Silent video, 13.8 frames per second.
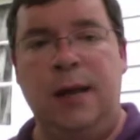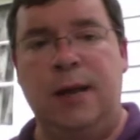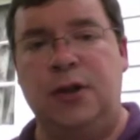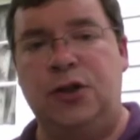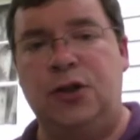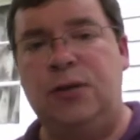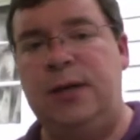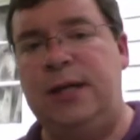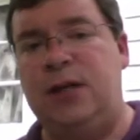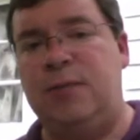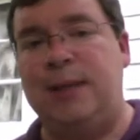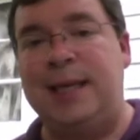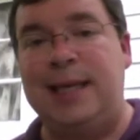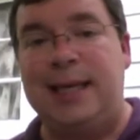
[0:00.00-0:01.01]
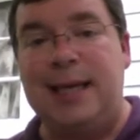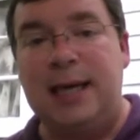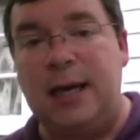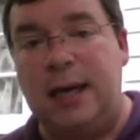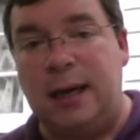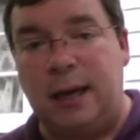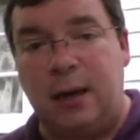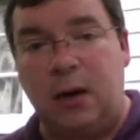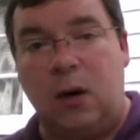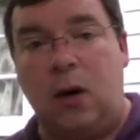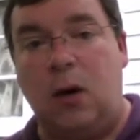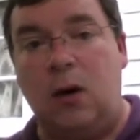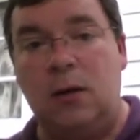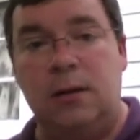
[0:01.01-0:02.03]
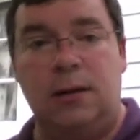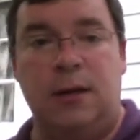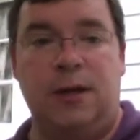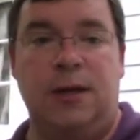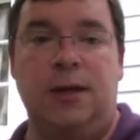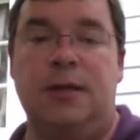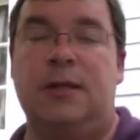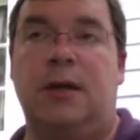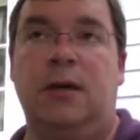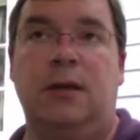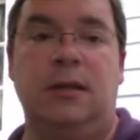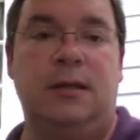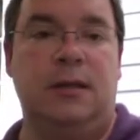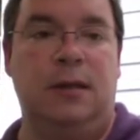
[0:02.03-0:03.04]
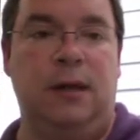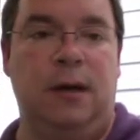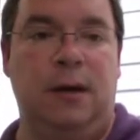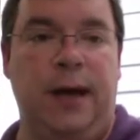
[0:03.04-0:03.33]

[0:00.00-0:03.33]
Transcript: that you need to begin all of the things that are listed there.